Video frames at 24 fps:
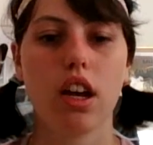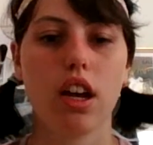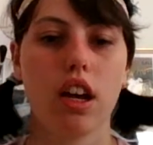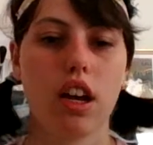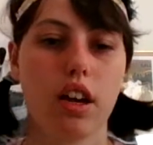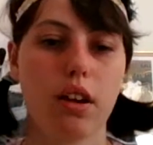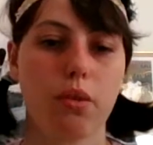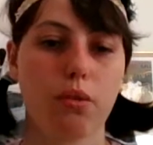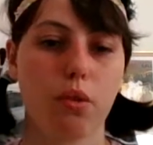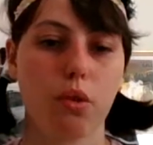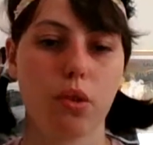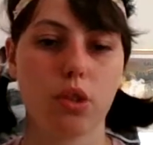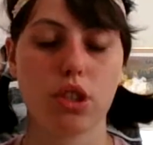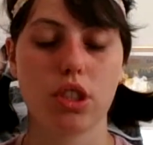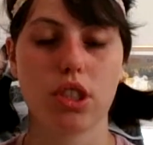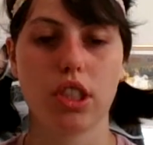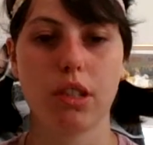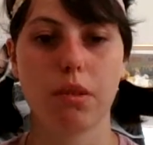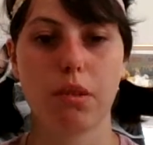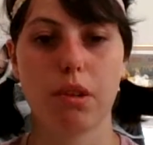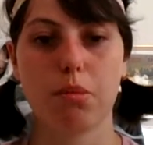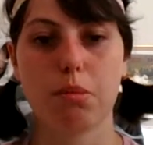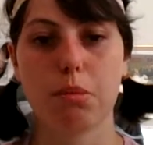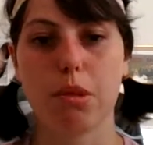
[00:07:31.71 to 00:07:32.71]

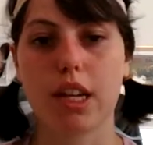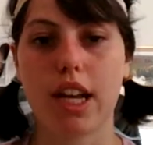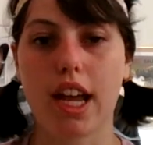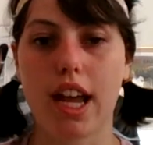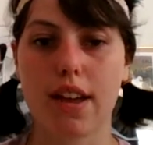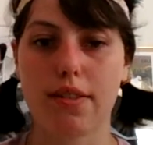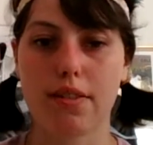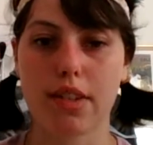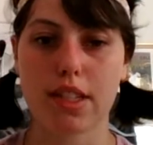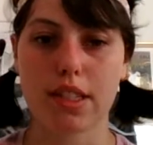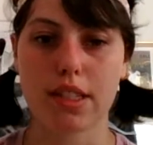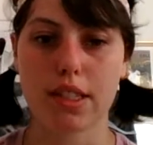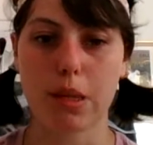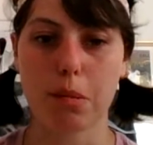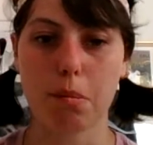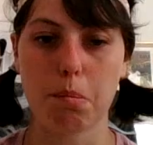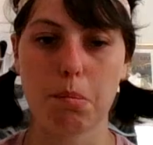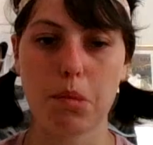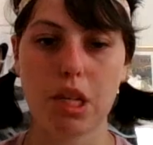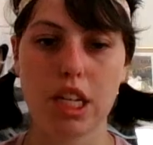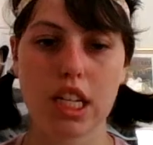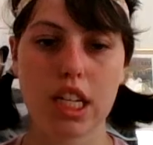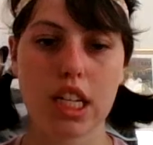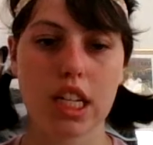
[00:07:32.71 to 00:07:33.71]
Unfortunately, we've been having
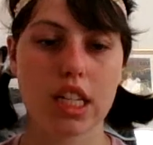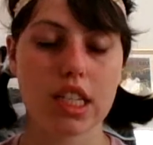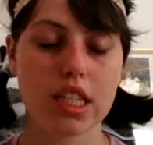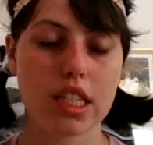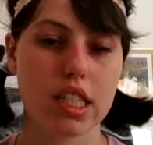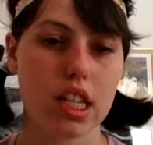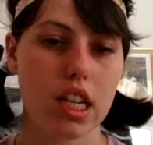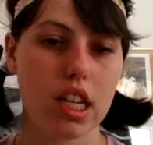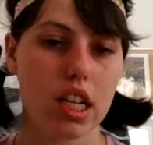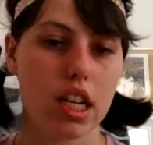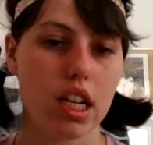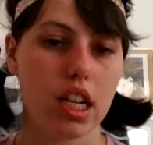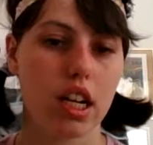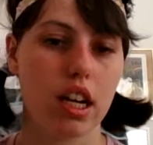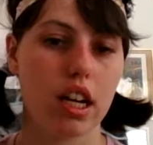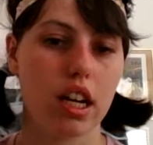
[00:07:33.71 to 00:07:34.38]
some meetings